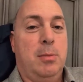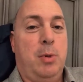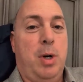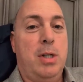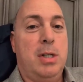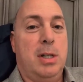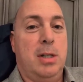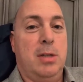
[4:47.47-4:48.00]

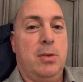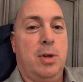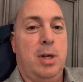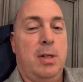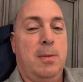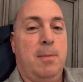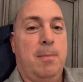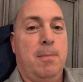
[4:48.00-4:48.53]
presidents,
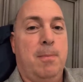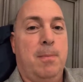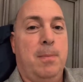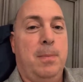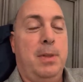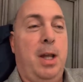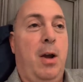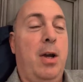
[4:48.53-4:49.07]
right?
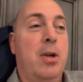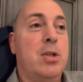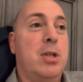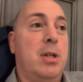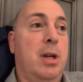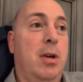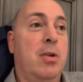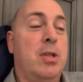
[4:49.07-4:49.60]
Now here's
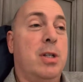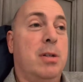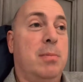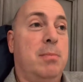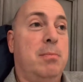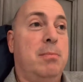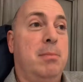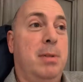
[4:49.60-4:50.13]
a
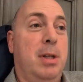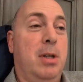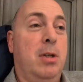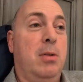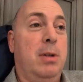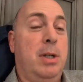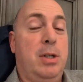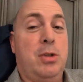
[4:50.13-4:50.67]

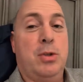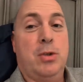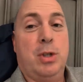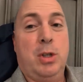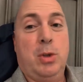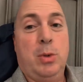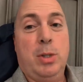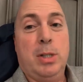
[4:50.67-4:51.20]
little
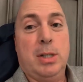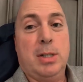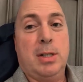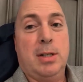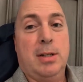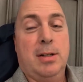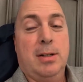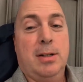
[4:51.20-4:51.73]
interesting twist.